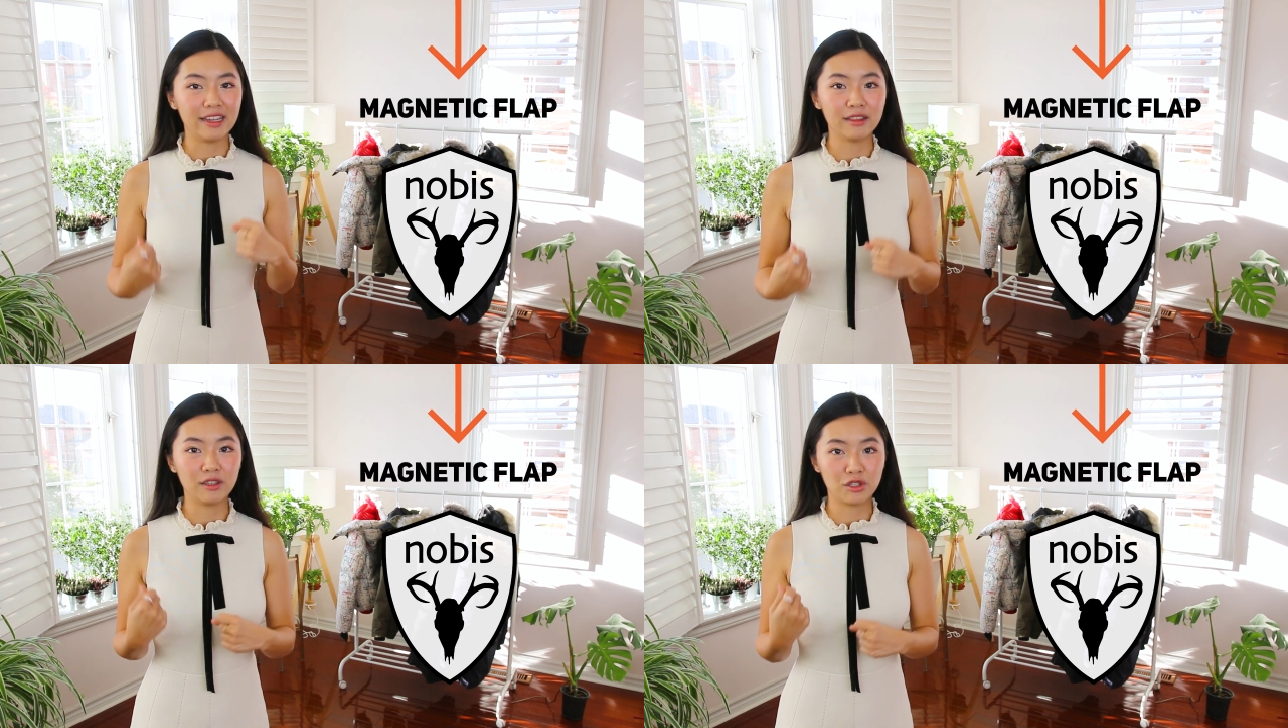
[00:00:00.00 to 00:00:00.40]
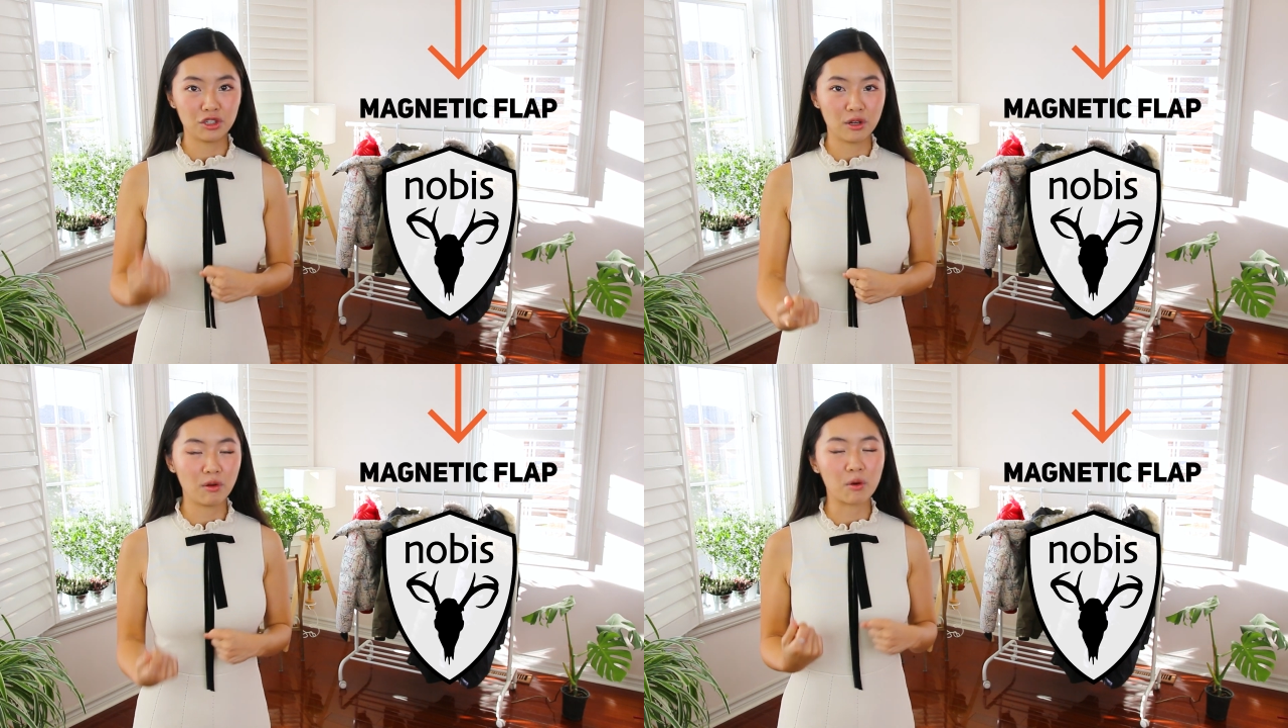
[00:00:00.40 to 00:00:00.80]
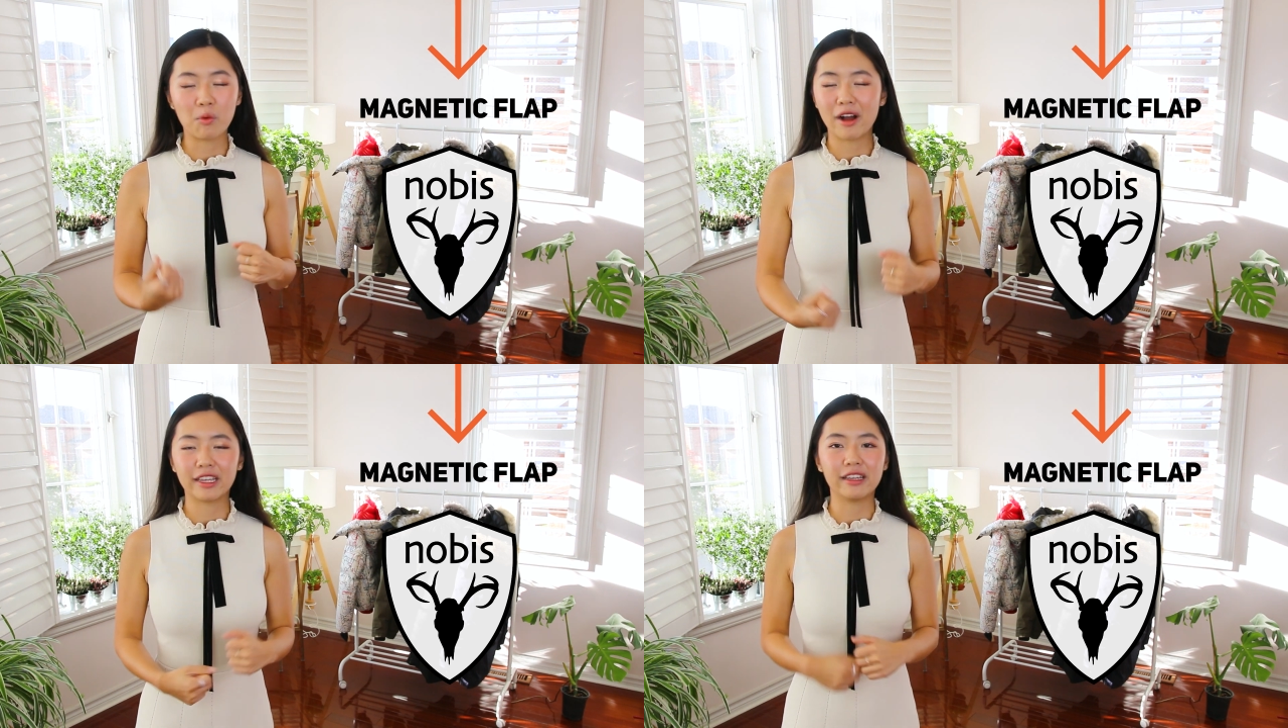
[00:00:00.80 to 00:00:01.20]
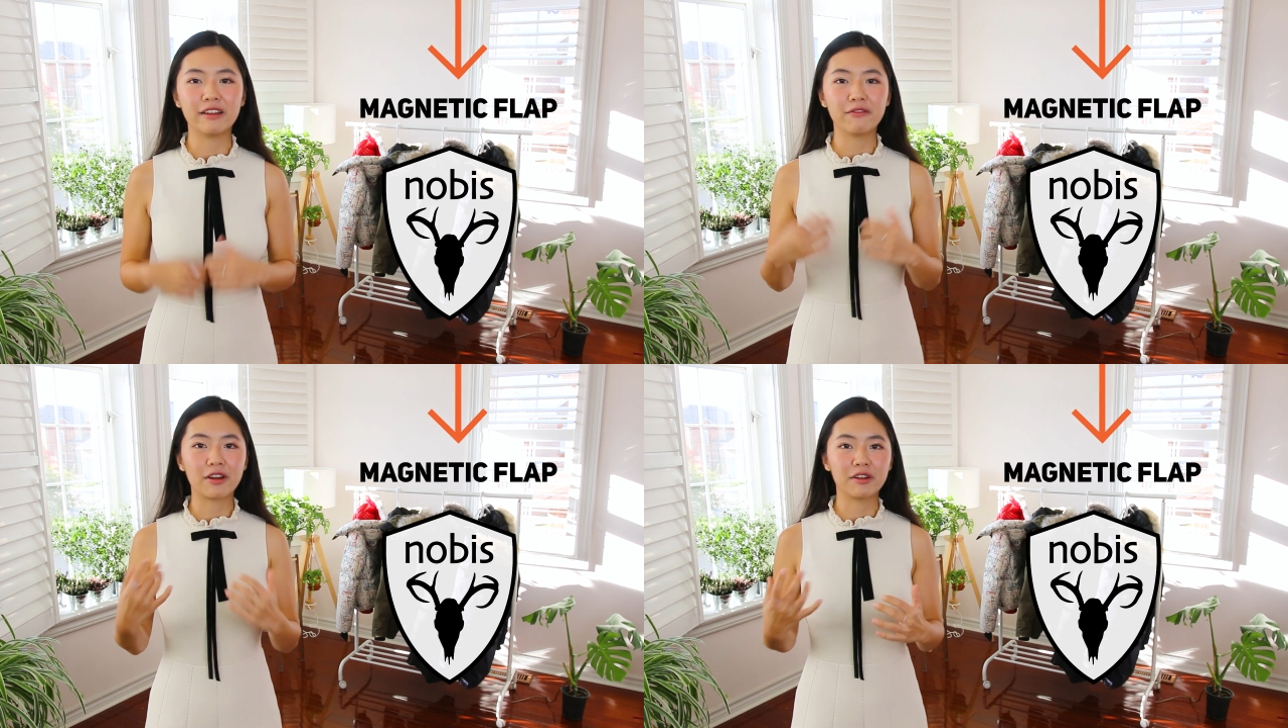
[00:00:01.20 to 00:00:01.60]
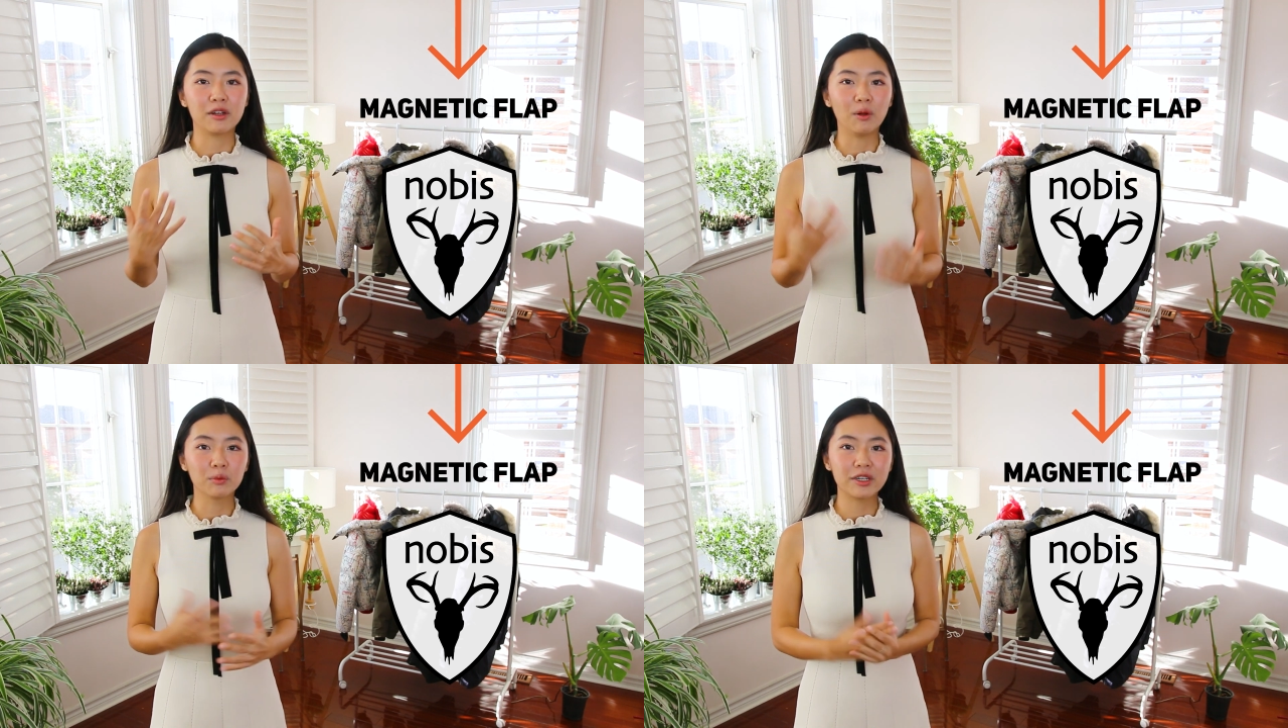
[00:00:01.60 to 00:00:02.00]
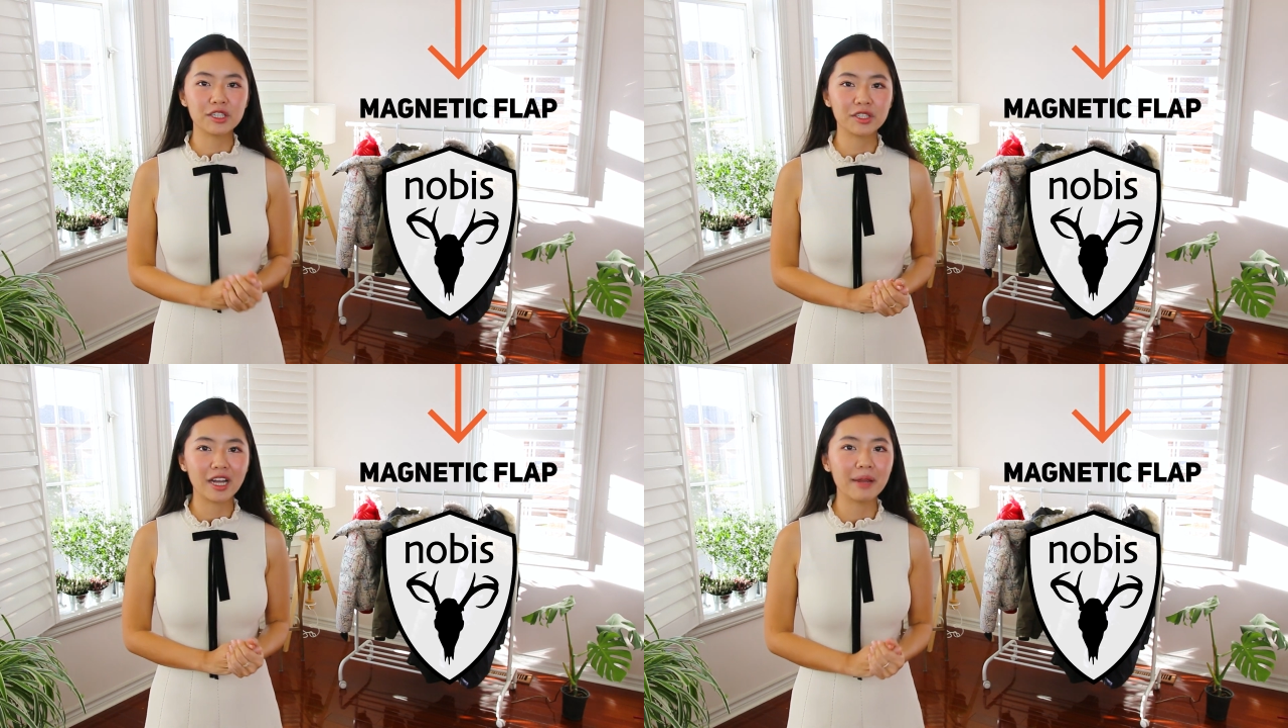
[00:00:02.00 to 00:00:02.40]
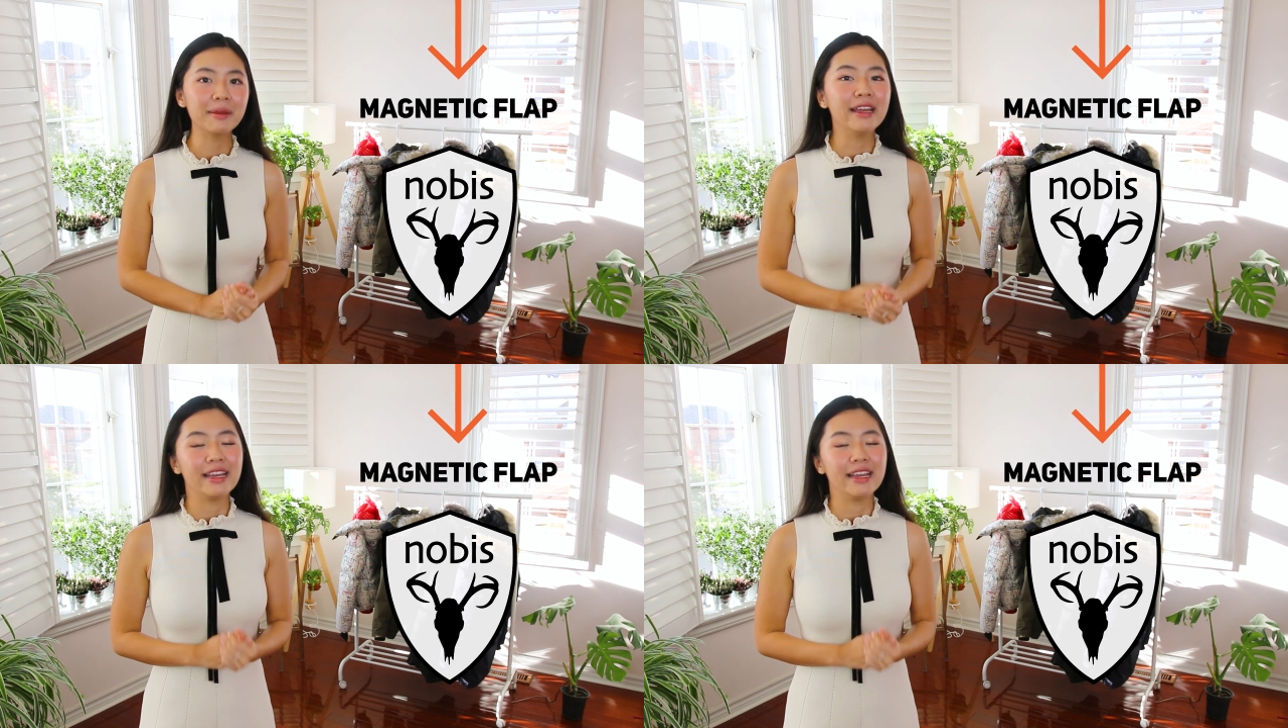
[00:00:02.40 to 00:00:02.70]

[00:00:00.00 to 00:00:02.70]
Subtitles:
in the snow or walking in very cold winter time